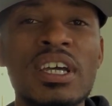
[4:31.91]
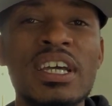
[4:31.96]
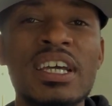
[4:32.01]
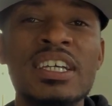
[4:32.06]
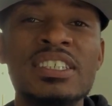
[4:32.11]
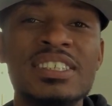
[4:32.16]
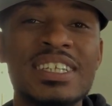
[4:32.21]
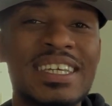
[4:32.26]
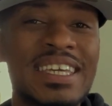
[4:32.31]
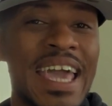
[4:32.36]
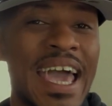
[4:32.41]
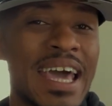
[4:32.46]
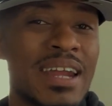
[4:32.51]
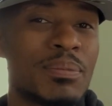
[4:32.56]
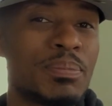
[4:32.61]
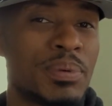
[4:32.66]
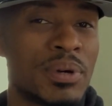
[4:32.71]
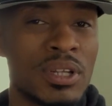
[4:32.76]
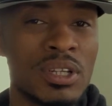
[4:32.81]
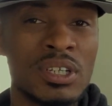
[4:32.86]
It's a
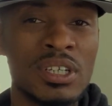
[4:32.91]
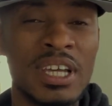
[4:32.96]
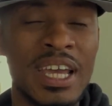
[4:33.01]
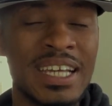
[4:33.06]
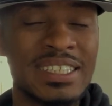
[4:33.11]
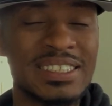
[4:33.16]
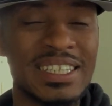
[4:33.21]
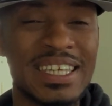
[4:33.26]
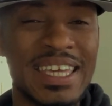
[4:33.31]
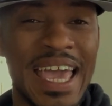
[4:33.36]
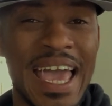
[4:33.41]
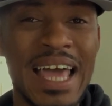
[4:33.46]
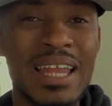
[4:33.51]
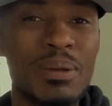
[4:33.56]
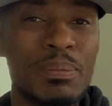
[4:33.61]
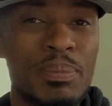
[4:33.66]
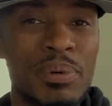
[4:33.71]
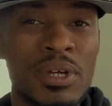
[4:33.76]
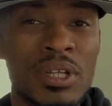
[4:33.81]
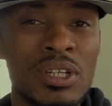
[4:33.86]
Caterpillar, it has a
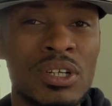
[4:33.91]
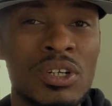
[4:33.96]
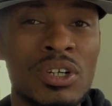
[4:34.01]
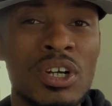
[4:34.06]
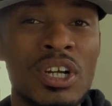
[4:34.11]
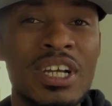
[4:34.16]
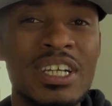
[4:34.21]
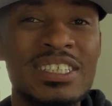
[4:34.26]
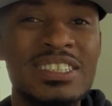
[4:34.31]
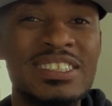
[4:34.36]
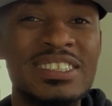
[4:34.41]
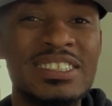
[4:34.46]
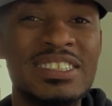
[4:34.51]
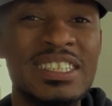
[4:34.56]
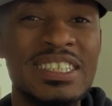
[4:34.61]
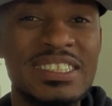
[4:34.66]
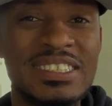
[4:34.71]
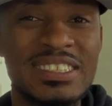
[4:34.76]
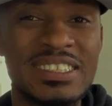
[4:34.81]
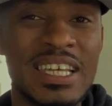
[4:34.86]
Caterpillar
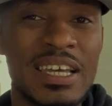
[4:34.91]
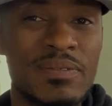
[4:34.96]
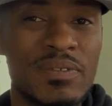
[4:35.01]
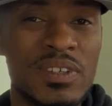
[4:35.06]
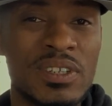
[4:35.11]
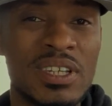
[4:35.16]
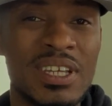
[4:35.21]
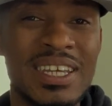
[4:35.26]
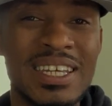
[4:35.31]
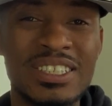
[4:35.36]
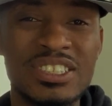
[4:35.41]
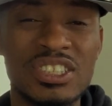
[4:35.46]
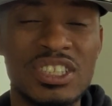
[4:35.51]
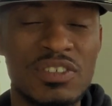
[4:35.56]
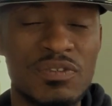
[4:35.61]
C7 engine.